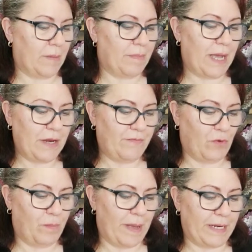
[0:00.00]
paid
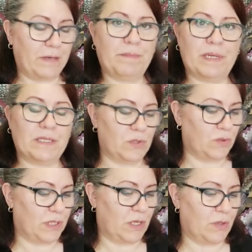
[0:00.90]
for pattern, but it's
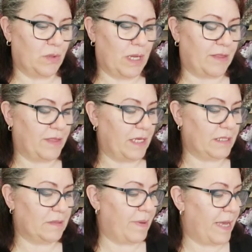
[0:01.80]
also, I think
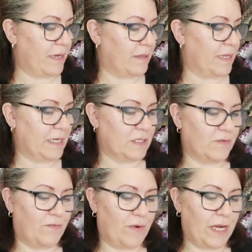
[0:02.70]
it's a pattern that is
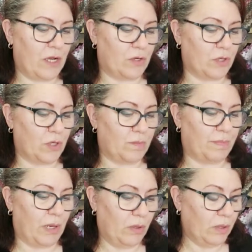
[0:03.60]
free on her
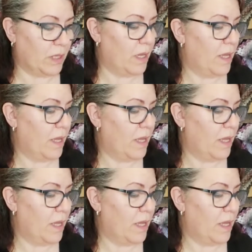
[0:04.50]
blog.